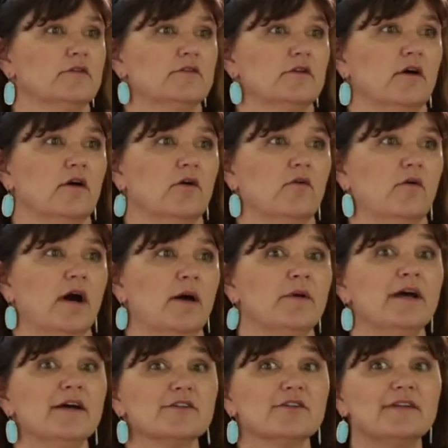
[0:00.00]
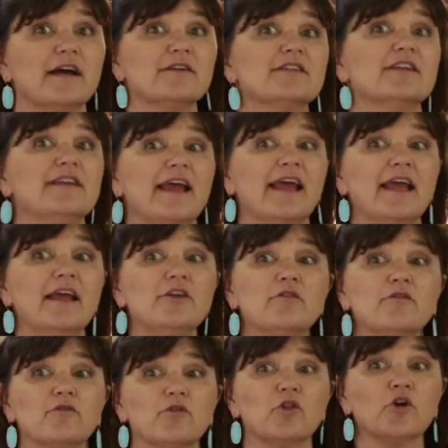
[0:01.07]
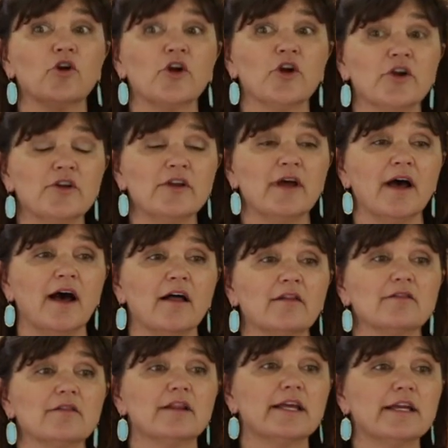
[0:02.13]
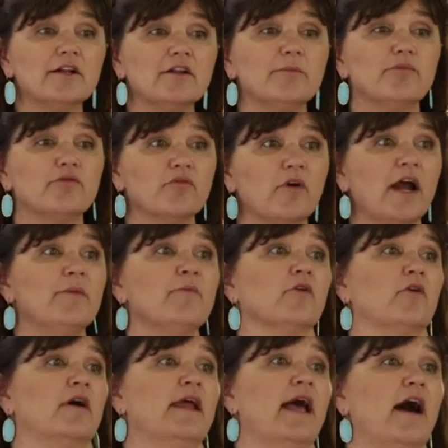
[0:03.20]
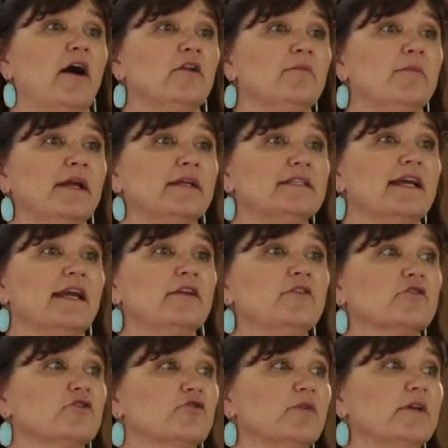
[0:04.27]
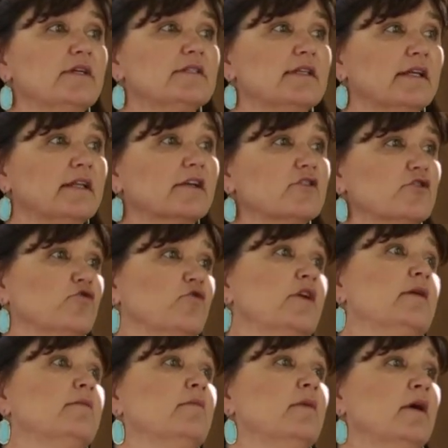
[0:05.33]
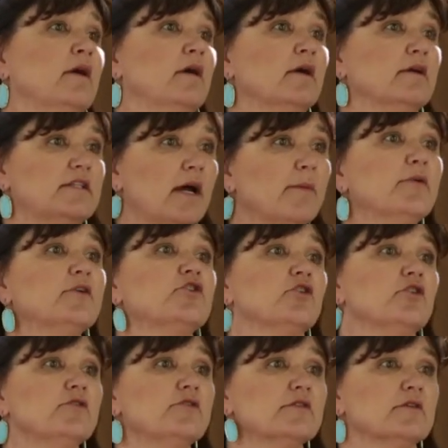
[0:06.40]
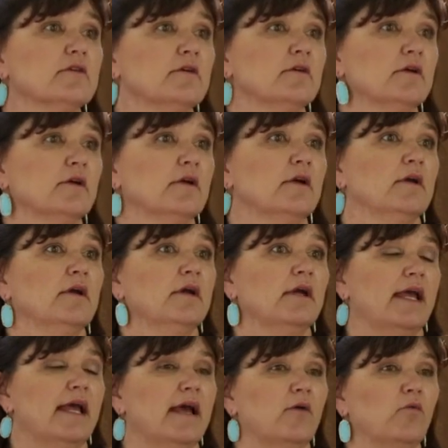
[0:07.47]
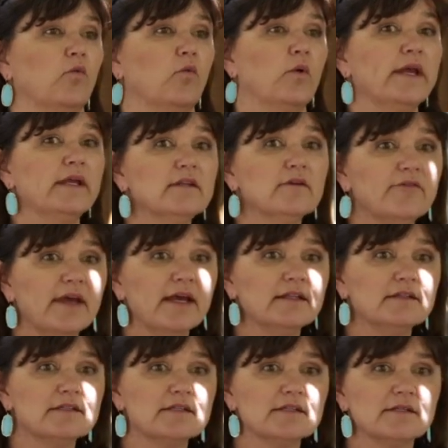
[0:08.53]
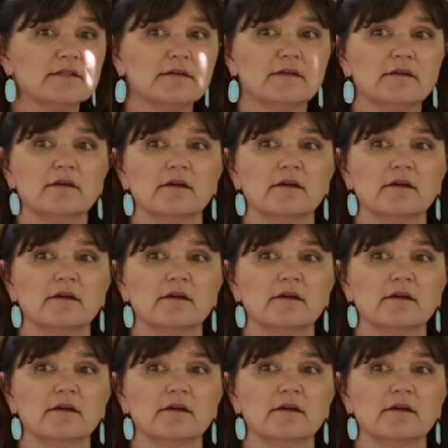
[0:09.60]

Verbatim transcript: So, um, so now today you've learned a little primer on how to maintain your trees in extreme temperatures, wind events,